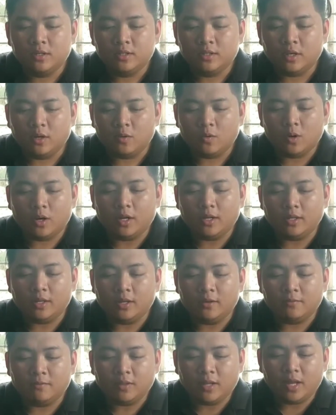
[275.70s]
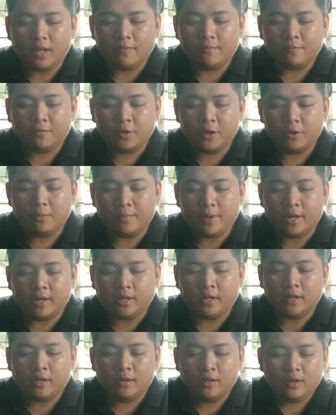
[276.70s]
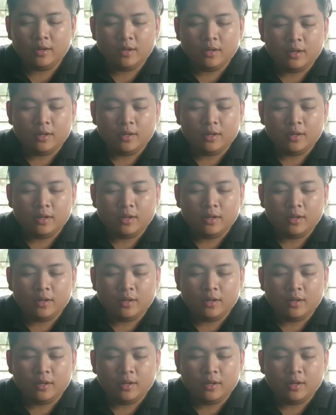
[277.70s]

the quality of life for your betta